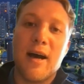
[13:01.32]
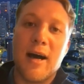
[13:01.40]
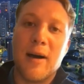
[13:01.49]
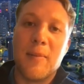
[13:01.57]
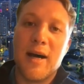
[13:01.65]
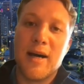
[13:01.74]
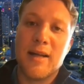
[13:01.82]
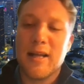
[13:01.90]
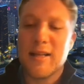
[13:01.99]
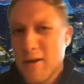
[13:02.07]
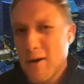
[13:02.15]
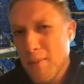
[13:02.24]
And
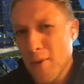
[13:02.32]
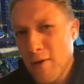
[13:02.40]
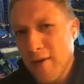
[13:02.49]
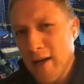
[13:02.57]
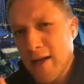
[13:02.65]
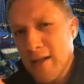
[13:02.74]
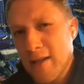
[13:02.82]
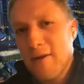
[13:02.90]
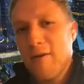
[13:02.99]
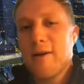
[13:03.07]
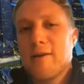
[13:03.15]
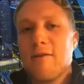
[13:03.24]
then so you're moving in the
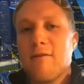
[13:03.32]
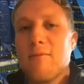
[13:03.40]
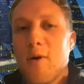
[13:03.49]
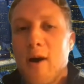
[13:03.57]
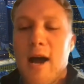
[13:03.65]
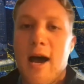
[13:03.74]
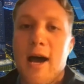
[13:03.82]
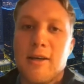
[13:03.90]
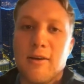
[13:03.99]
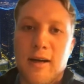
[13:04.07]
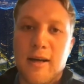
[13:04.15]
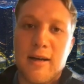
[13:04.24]
direction of more
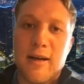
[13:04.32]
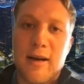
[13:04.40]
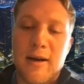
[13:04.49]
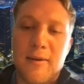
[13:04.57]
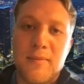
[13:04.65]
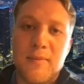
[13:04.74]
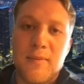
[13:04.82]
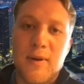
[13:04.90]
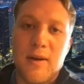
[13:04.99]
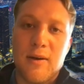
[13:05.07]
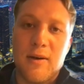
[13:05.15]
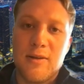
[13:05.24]
accurate,
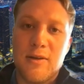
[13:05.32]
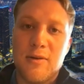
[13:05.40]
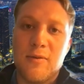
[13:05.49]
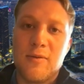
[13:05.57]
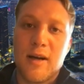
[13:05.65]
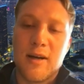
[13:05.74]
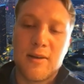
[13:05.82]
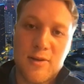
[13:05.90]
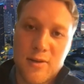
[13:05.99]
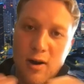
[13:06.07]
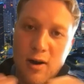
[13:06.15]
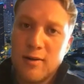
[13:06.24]
as you kind of
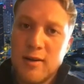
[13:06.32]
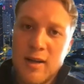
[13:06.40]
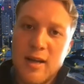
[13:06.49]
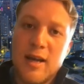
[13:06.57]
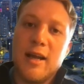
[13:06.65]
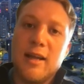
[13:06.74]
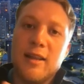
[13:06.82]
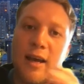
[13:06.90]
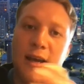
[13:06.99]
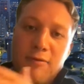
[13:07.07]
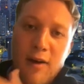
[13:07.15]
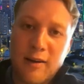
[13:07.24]
start and
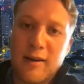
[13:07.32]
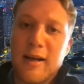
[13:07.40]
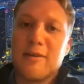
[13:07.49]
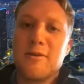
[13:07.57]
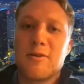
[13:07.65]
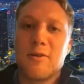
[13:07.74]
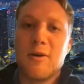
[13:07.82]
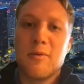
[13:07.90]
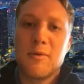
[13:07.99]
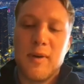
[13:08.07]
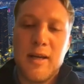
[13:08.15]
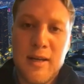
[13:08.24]
then finalize your
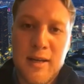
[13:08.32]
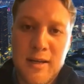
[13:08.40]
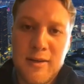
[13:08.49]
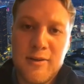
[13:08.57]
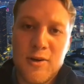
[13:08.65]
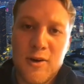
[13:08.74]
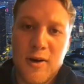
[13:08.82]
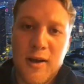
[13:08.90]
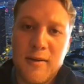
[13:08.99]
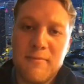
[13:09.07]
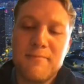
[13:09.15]
scope 3 journey.